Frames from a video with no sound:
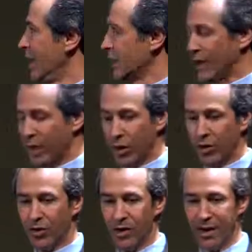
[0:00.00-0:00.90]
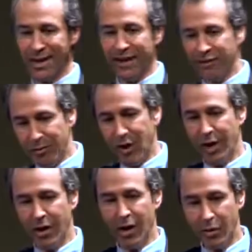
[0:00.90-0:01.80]
as we get older and the left
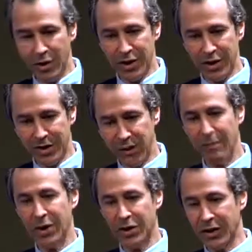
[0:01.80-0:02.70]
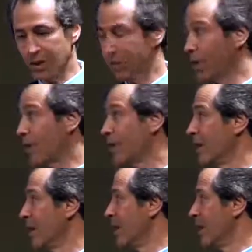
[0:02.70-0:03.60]
part of the heart, which is the very muscular part,
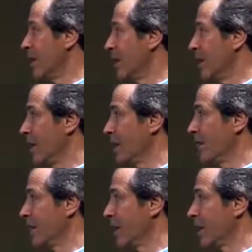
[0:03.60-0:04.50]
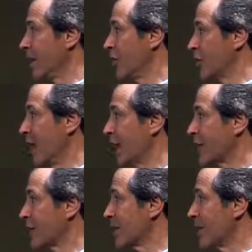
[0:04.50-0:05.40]
um,
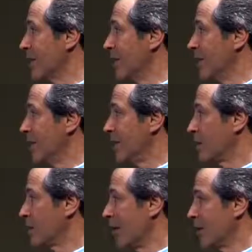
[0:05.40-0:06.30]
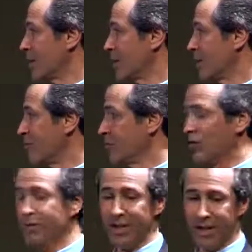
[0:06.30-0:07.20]
contracts, there is actually an
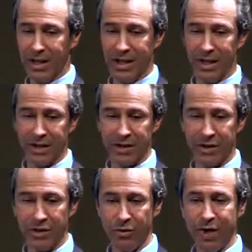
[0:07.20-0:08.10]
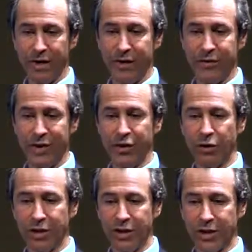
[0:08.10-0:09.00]
improvement in that. There's a greater
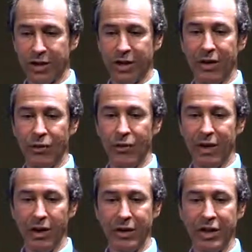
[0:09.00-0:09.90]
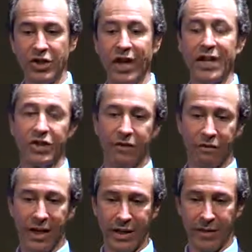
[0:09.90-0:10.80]
increase in what we call the ejection
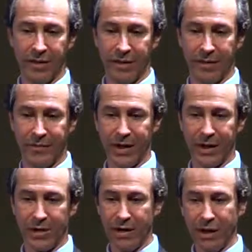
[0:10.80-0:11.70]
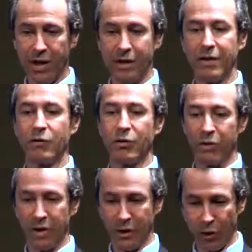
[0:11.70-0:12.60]
fraction. So the heart
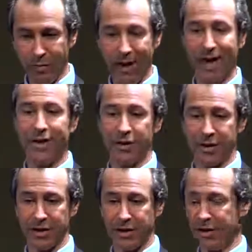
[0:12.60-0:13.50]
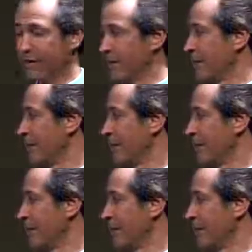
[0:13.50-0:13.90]
remodels itself.